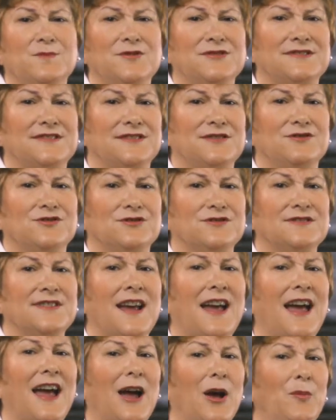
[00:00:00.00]
procedures
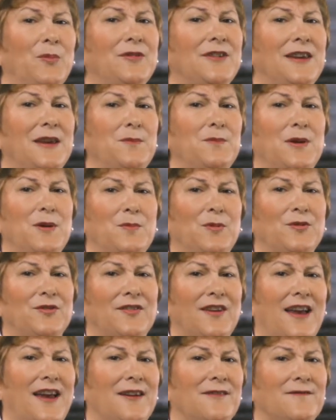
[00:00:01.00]
helps keep people
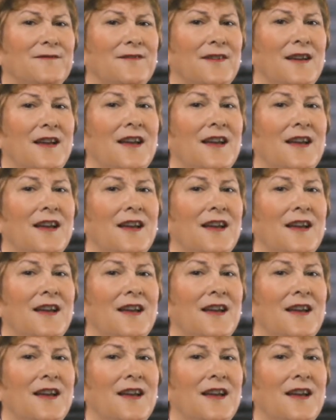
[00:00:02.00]
safe.